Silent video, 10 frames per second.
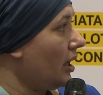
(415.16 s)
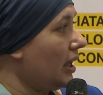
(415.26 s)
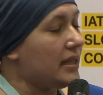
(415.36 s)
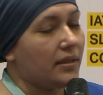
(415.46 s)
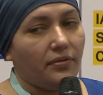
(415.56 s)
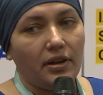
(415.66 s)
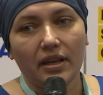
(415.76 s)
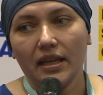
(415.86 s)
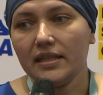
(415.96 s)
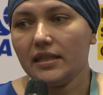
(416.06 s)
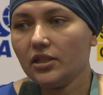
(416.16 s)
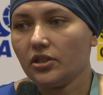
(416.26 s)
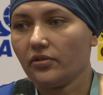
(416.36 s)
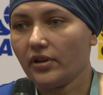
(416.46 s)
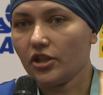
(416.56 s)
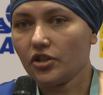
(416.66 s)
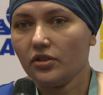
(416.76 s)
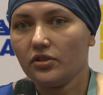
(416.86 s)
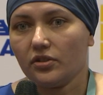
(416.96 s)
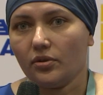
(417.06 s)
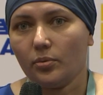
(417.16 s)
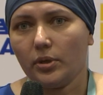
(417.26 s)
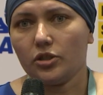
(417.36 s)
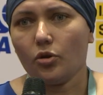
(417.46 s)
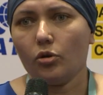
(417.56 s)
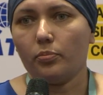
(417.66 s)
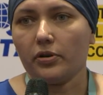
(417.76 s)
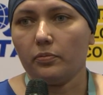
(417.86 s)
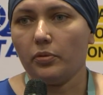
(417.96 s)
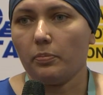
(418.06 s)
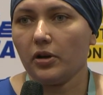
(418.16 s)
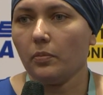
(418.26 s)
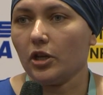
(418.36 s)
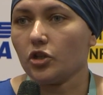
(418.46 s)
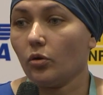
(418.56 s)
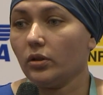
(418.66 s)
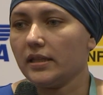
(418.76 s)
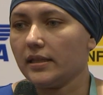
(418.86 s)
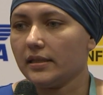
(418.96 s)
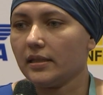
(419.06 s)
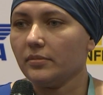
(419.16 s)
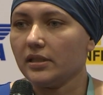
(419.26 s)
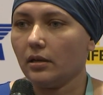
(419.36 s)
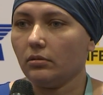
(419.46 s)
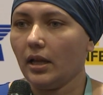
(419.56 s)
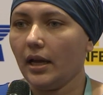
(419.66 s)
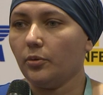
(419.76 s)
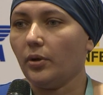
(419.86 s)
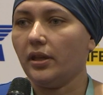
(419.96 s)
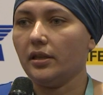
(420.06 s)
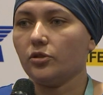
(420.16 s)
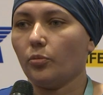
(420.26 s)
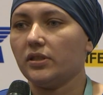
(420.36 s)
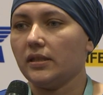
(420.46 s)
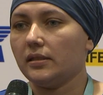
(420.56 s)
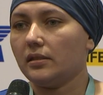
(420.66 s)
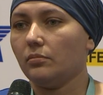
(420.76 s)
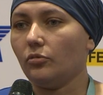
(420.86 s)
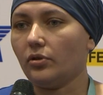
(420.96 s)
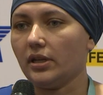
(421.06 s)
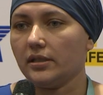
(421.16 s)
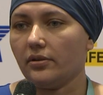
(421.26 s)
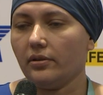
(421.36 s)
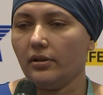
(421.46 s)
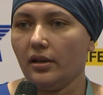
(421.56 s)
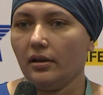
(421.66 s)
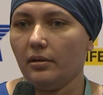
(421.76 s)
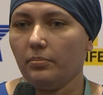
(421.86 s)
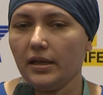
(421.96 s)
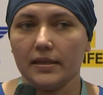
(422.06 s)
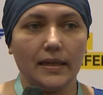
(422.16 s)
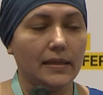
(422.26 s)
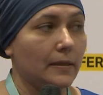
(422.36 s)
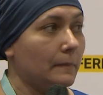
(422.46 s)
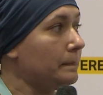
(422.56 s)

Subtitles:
It's a very easy integration, so we talk with pretty much all the systems downline, whether it's Ops system or it's a PSS.